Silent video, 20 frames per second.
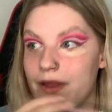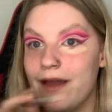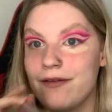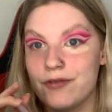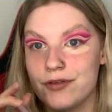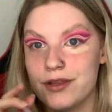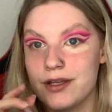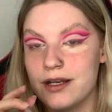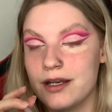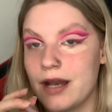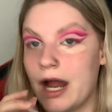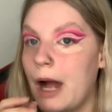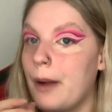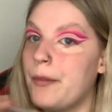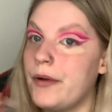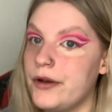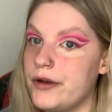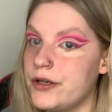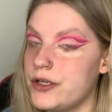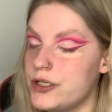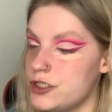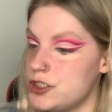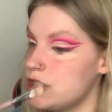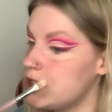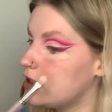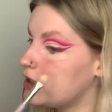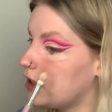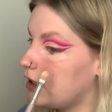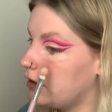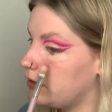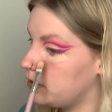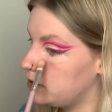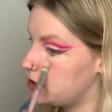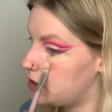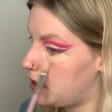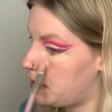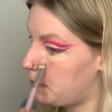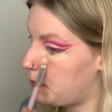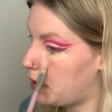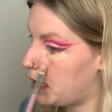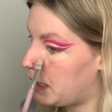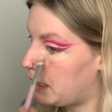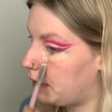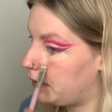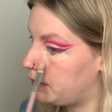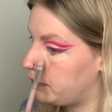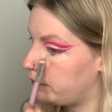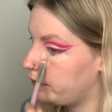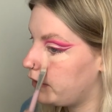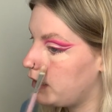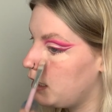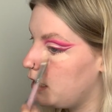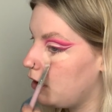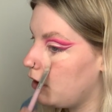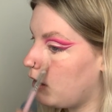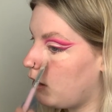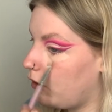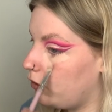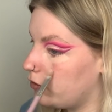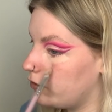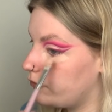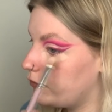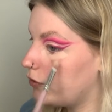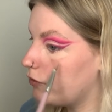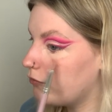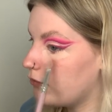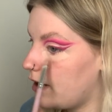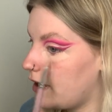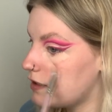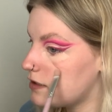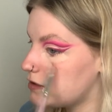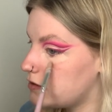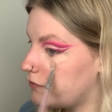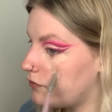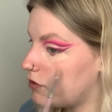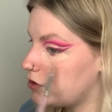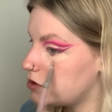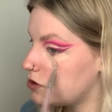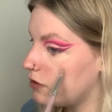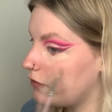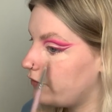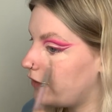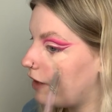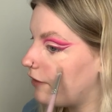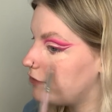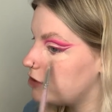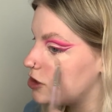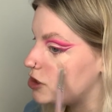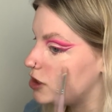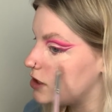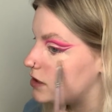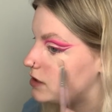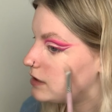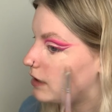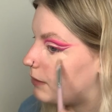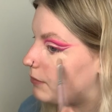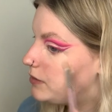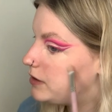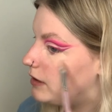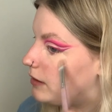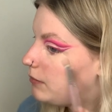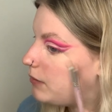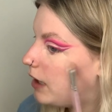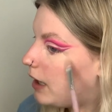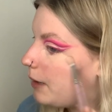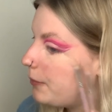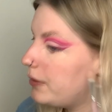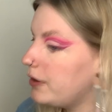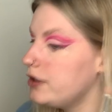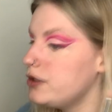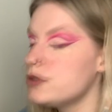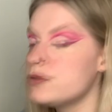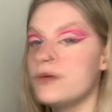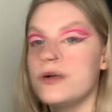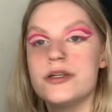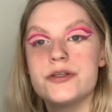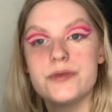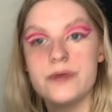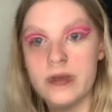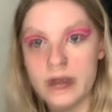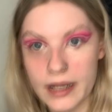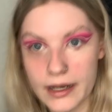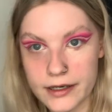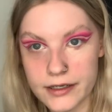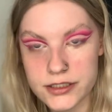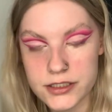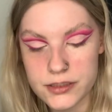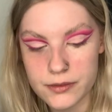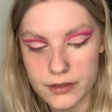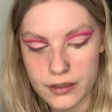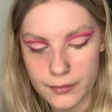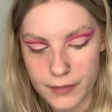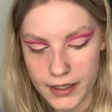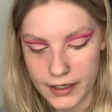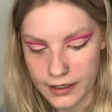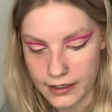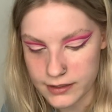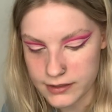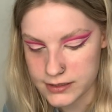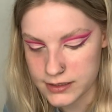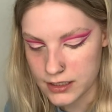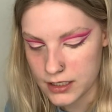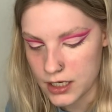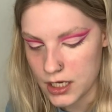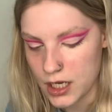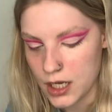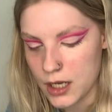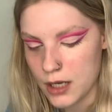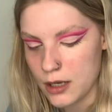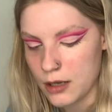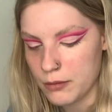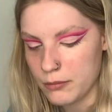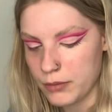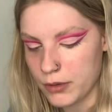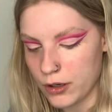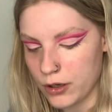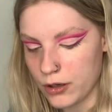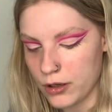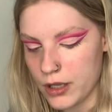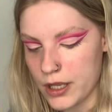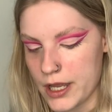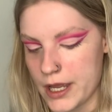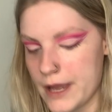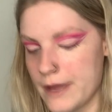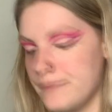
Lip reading: everything had happened and she'd killed him and all of the rest of the stuff after she stabbed him happened, which we'll get into in a minute. But